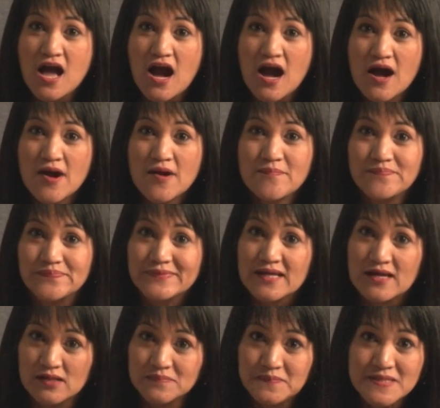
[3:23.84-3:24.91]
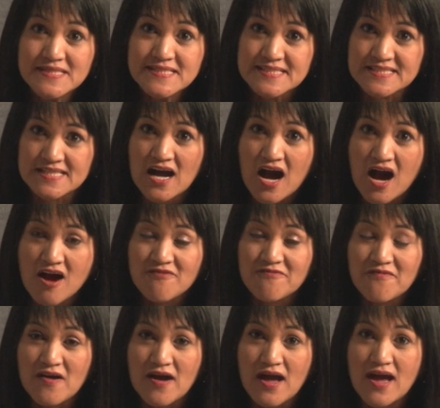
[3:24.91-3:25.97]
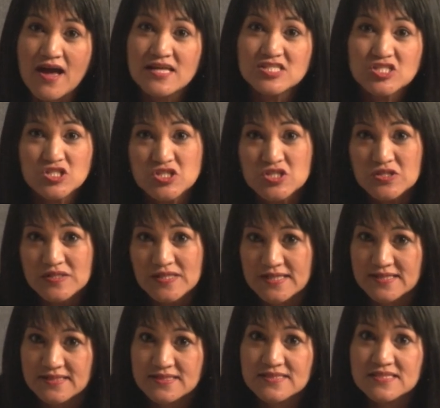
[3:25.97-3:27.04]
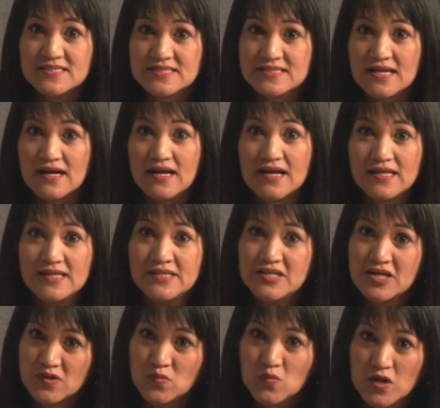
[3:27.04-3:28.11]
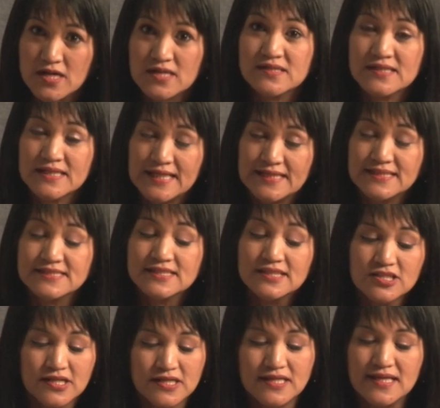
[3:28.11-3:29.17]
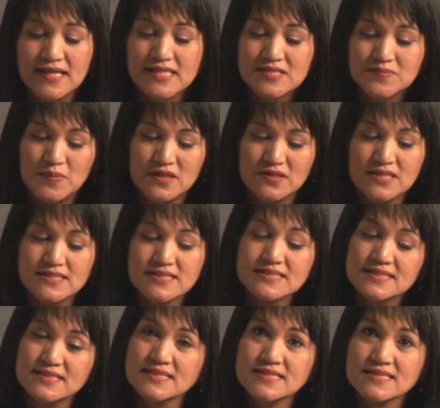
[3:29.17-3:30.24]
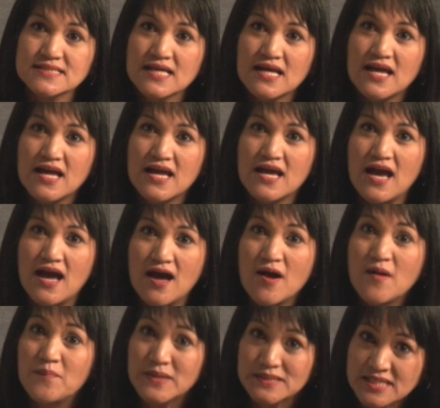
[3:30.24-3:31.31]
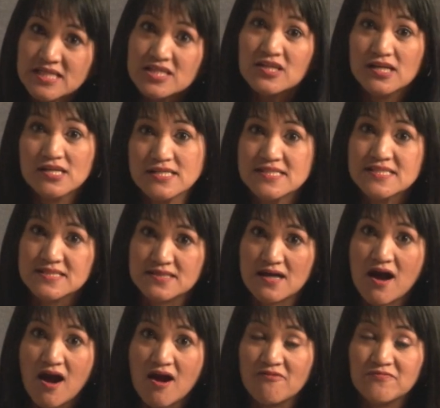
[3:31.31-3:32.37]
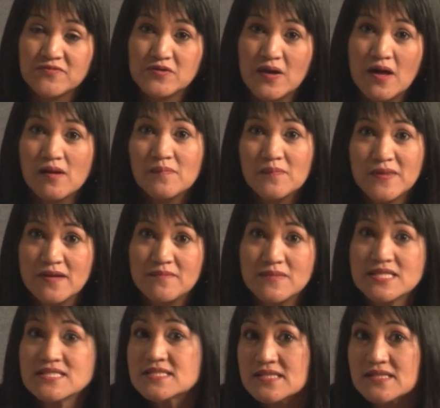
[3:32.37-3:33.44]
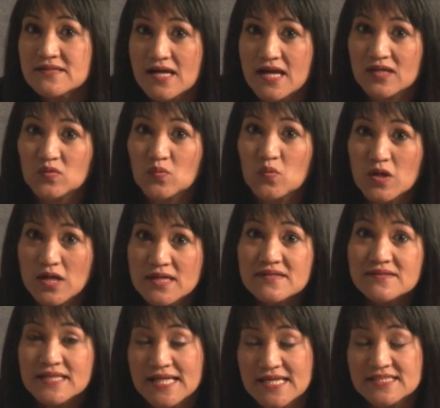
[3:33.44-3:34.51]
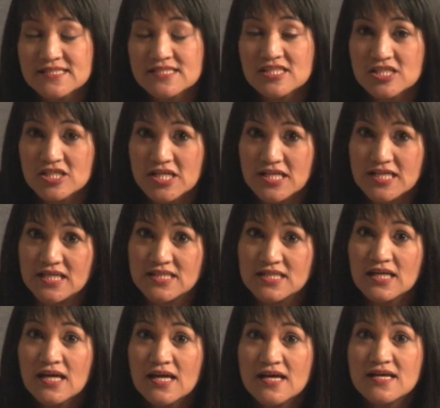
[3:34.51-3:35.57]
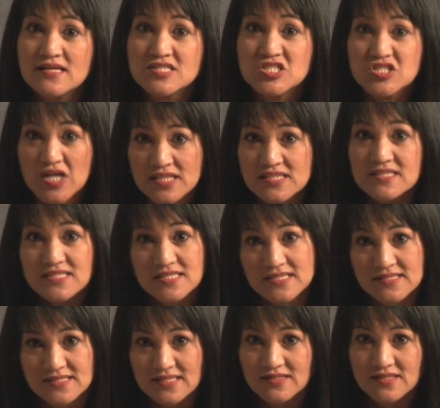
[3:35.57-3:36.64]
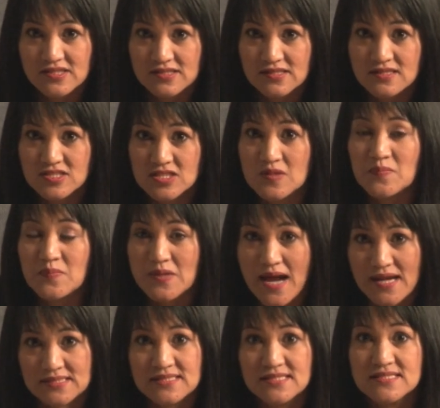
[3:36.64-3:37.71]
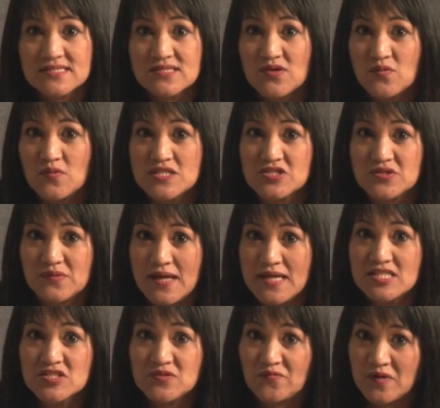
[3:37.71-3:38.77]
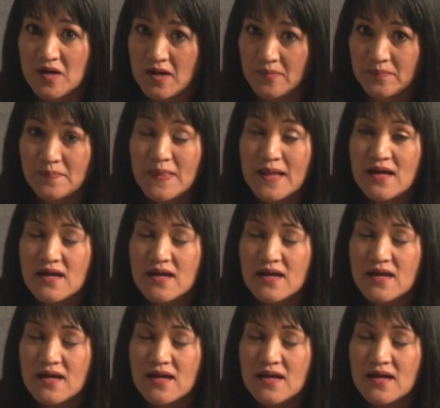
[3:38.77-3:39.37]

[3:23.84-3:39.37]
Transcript: helping staff and students in their work-related learning experiences, particularly staff, to help them integrate work-related learning strategies in their teaching practice, which range from